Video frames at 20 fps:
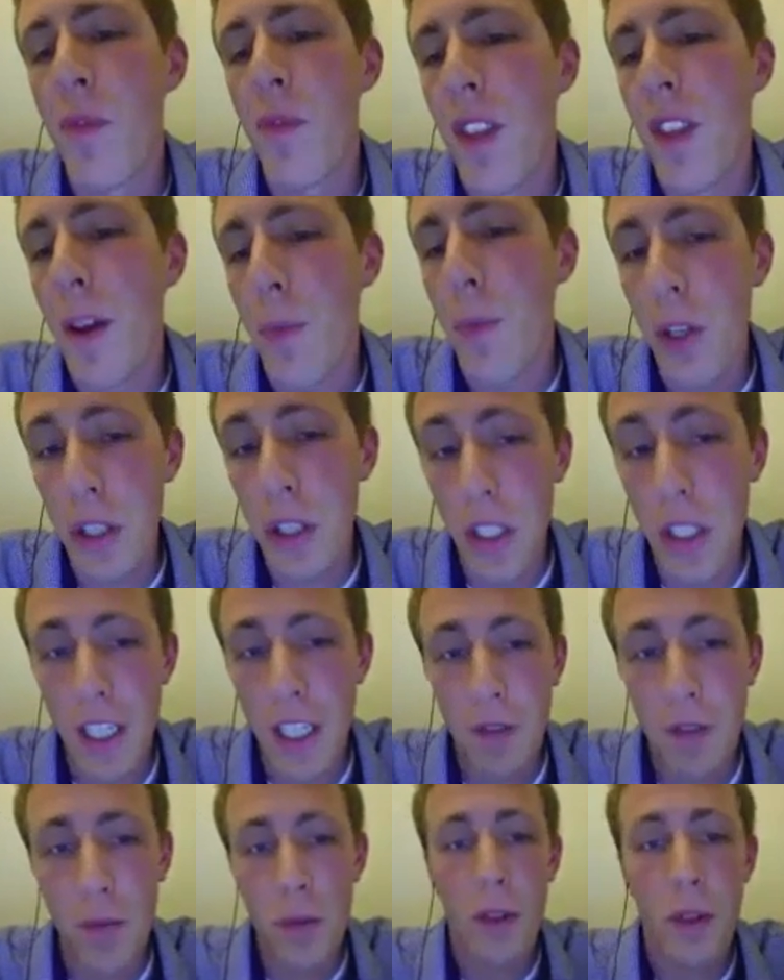there was a
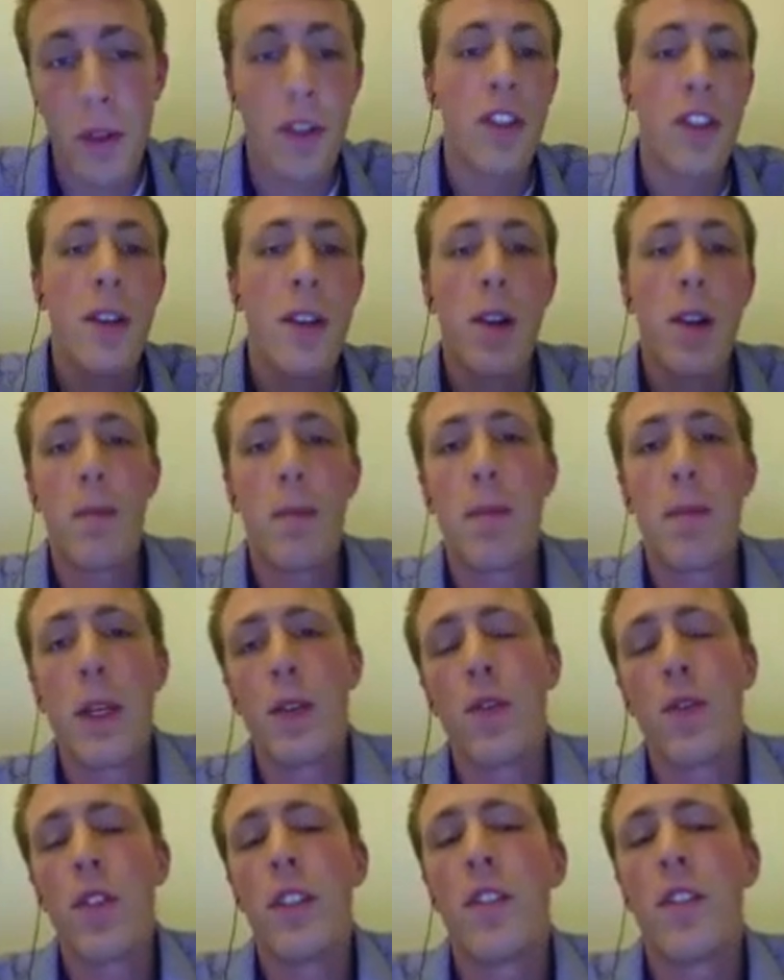need for a similar
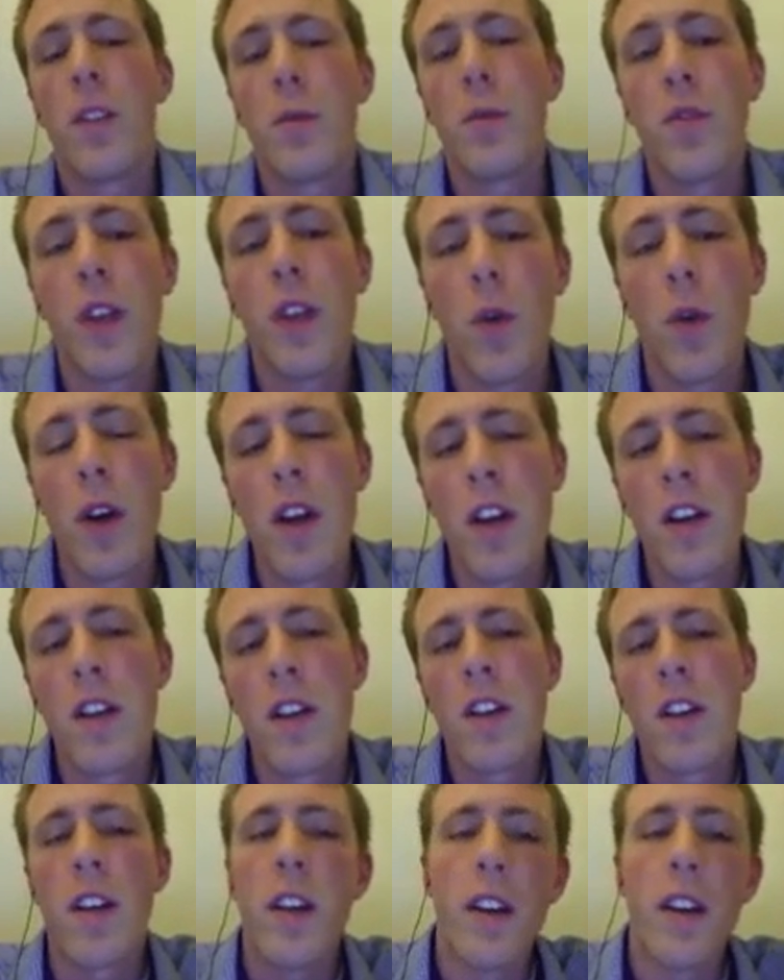build system. So
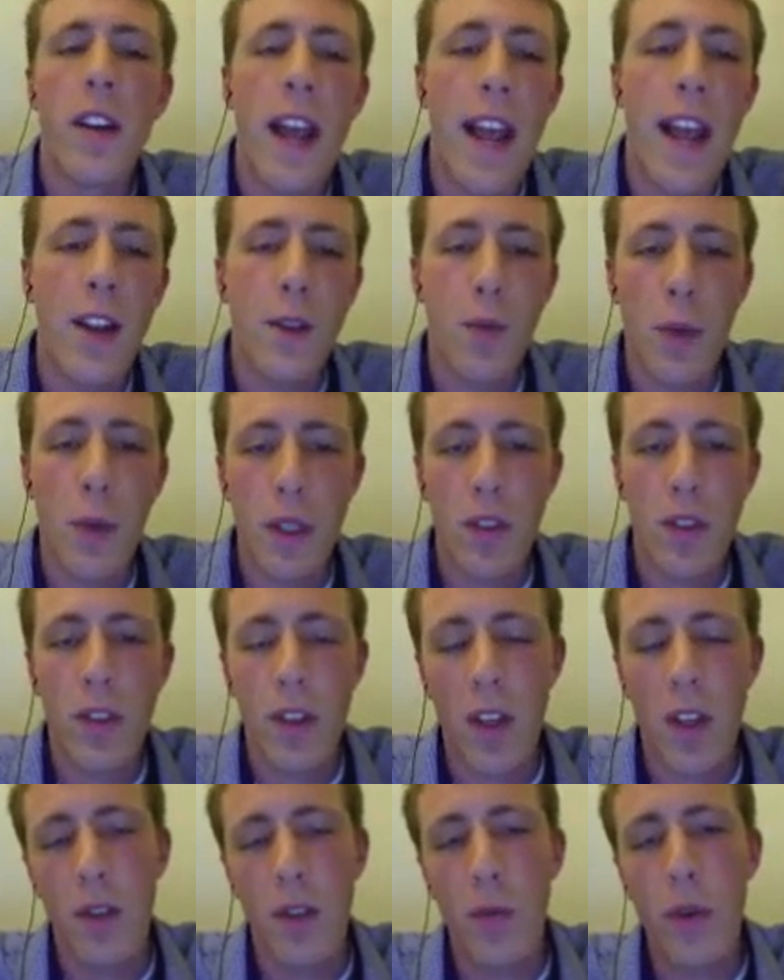Ant was
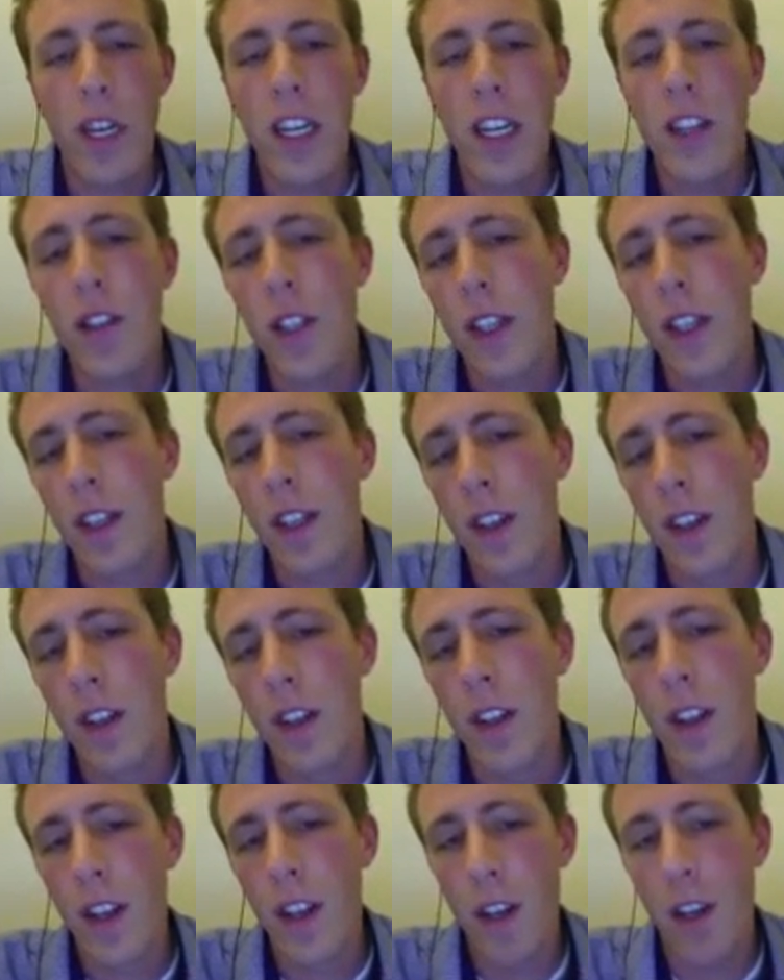released
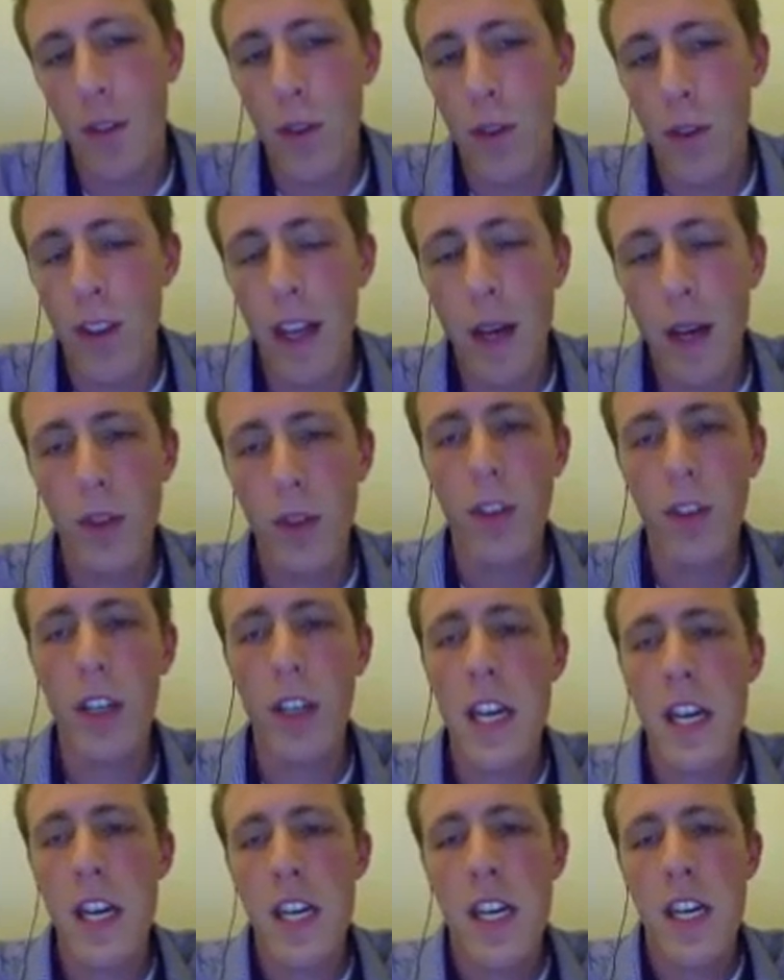in the year
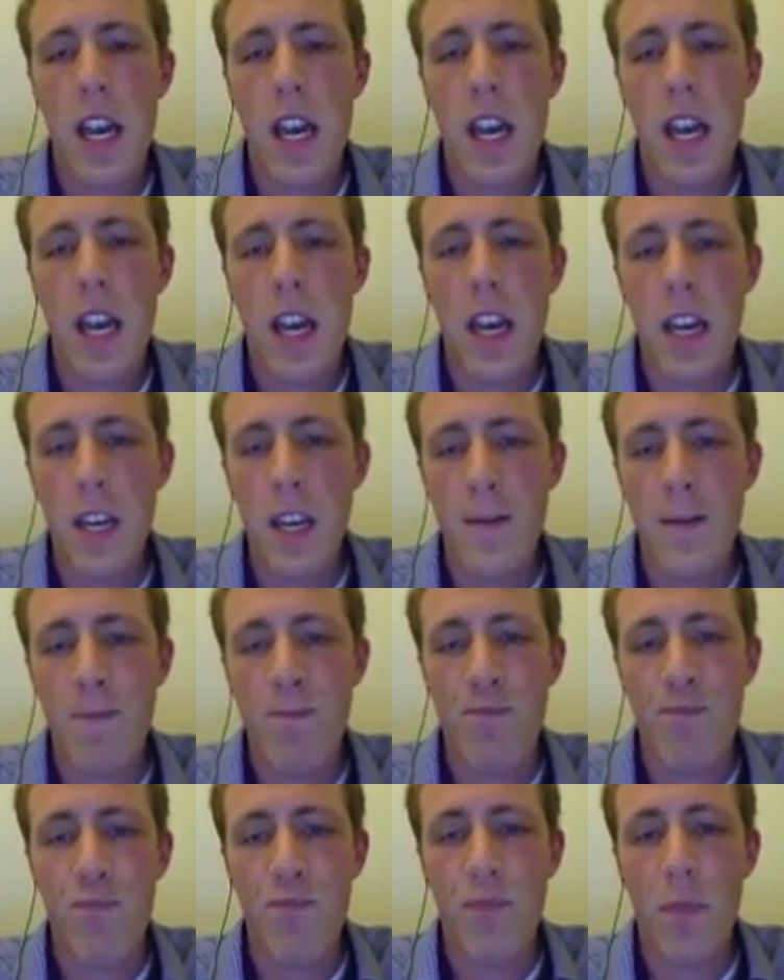2000,
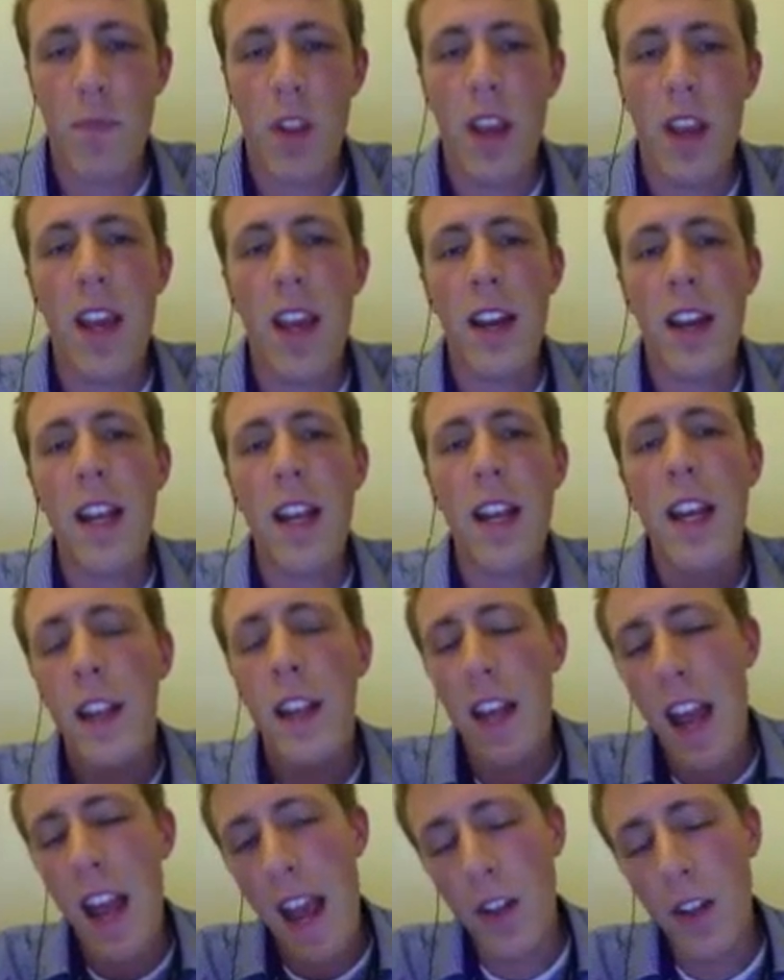and it
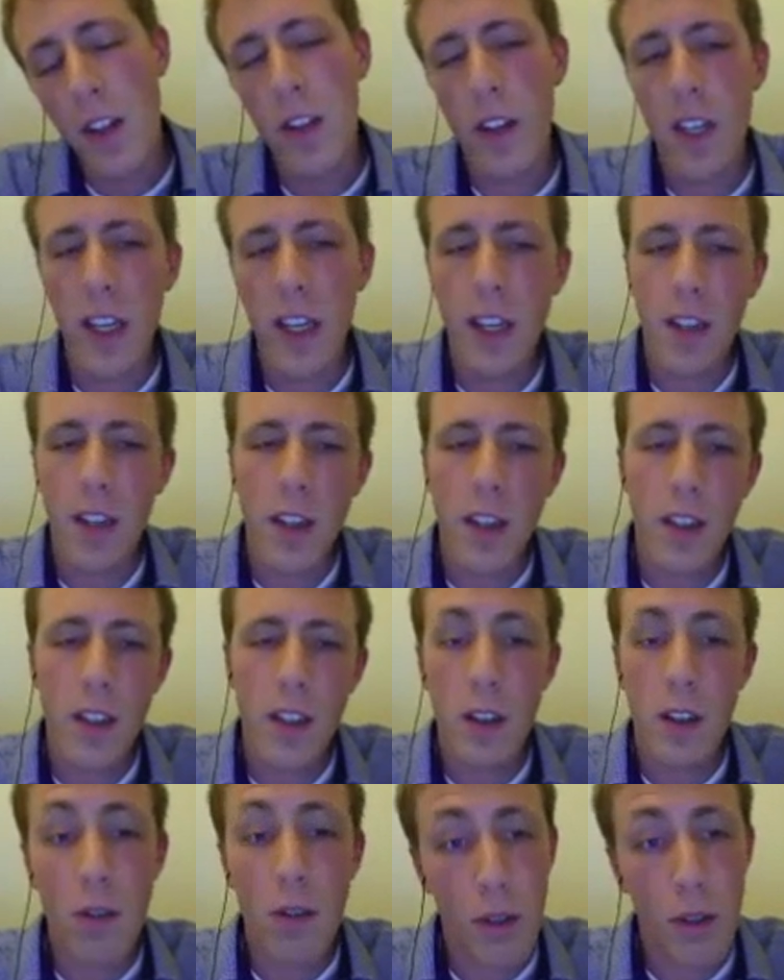actually
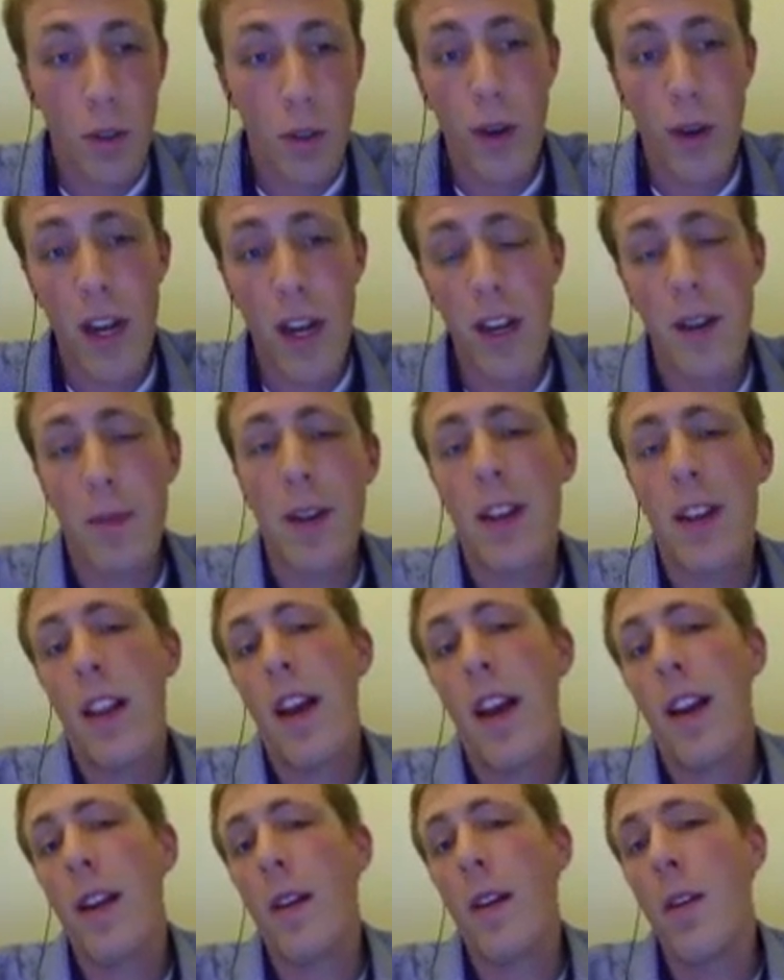looks quite a bit
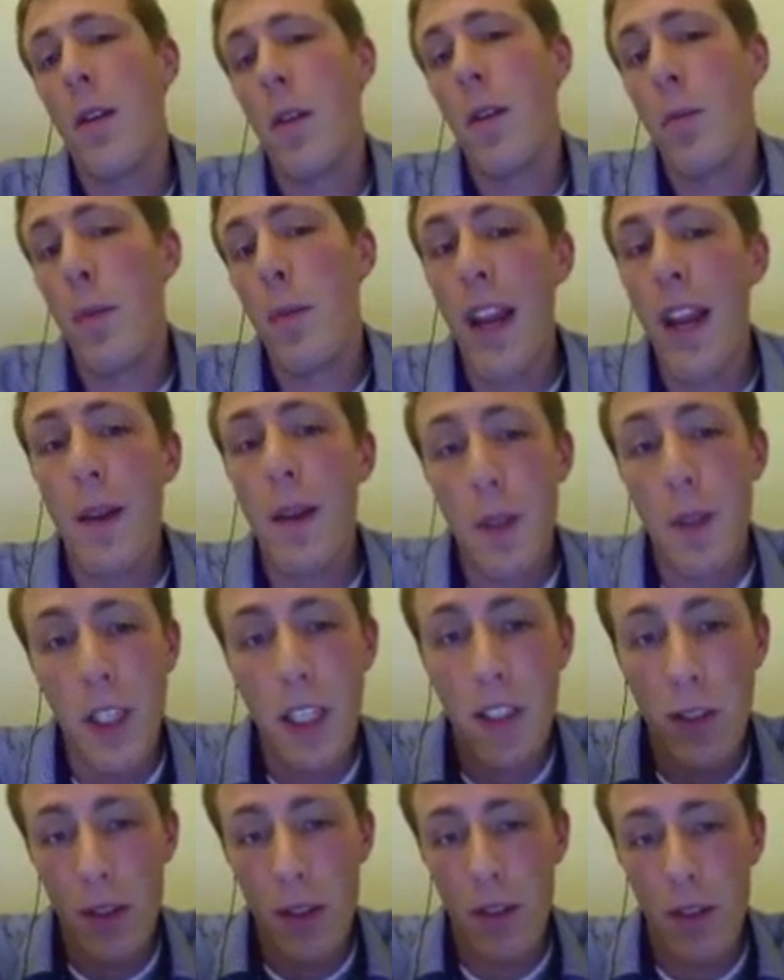like Make, but
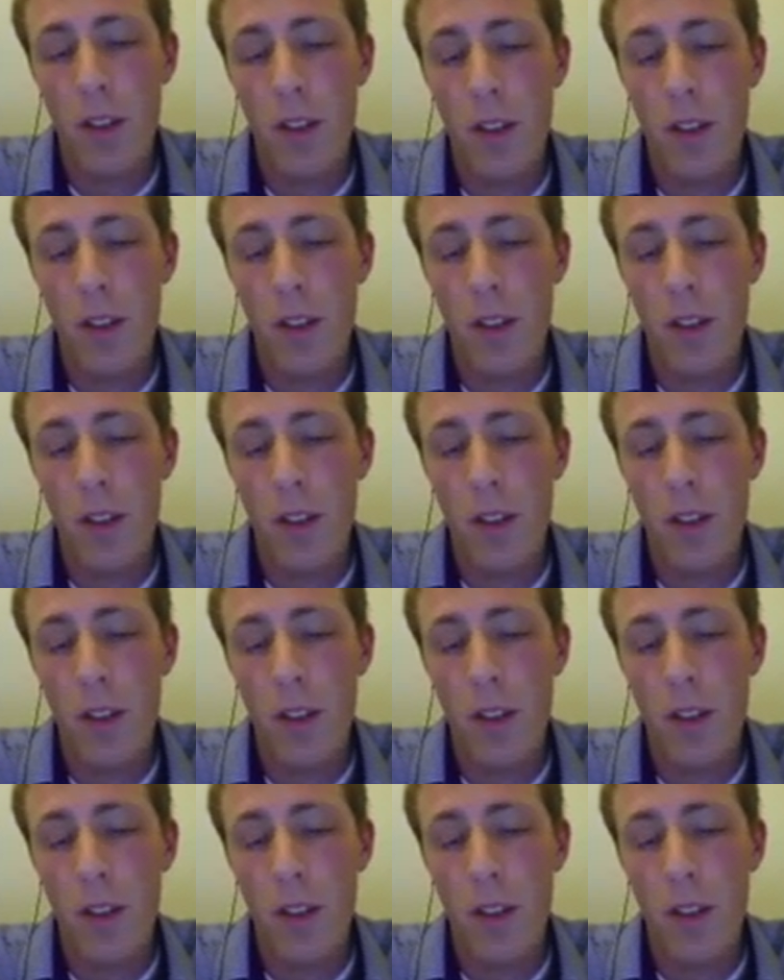it's